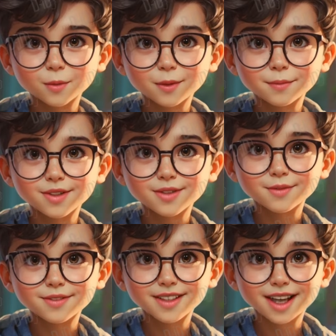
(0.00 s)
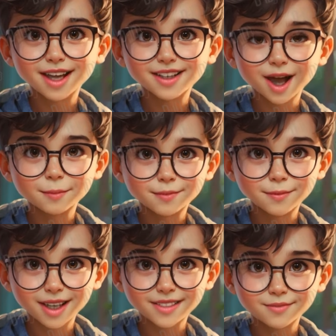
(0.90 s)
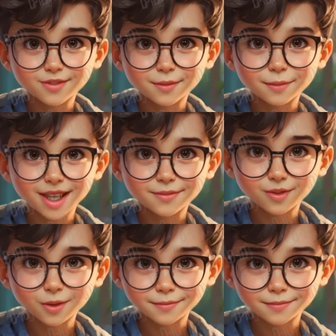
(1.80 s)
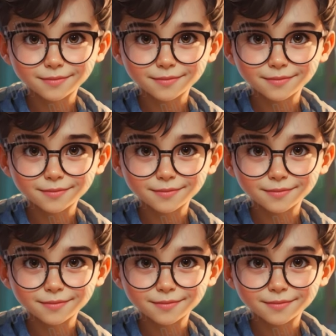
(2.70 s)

well-produced, and optimized for the platform.